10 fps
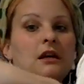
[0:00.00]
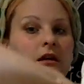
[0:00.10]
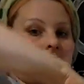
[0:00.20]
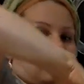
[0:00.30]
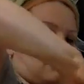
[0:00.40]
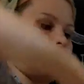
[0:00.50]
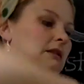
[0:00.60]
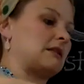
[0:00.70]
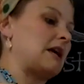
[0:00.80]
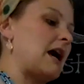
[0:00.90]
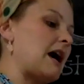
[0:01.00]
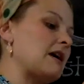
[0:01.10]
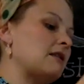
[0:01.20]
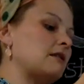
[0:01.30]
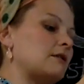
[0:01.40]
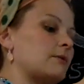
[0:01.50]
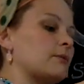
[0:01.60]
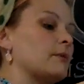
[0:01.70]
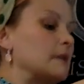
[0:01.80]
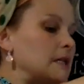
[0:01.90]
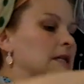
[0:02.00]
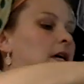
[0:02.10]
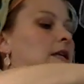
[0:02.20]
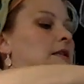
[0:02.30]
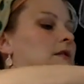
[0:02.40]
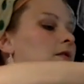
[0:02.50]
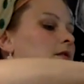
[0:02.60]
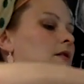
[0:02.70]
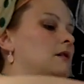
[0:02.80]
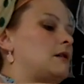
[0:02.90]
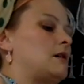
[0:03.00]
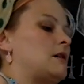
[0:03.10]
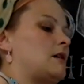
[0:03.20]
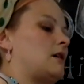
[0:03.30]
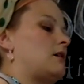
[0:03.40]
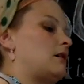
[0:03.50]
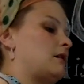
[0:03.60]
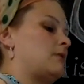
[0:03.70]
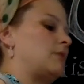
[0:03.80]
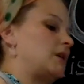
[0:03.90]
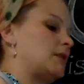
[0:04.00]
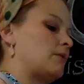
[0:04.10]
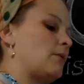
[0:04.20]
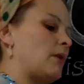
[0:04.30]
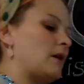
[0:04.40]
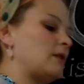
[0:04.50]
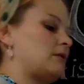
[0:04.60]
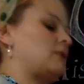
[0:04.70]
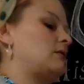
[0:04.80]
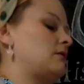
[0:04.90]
is to tie this really tight, because we want